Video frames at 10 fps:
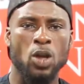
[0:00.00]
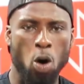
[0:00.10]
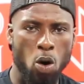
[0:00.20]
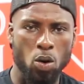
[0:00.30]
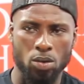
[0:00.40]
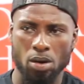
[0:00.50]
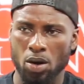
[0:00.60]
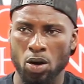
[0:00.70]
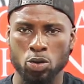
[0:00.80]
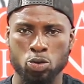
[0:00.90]

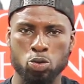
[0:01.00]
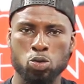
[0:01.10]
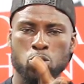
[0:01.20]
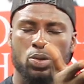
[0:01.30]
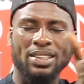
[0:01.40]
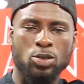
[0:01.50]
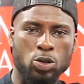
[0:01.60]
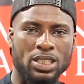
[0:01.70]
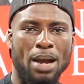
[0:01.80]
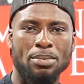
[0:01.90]
or to the
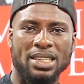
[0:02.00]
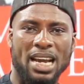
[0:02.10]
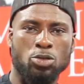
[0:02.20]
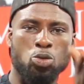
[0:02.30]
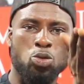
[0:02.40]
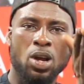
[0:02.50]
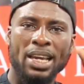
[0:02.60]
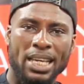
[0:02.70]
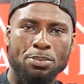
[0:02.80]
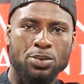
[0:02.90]
social media to
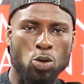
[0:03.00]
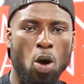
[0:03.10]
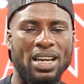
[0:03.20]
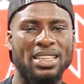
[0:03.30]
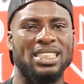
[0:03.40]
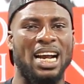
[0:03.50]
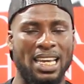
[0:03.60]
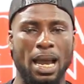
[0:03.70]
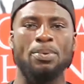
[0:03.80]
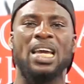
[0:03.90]
keep stalking
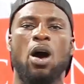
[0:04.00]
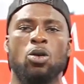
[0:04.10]
Jackie Appiah,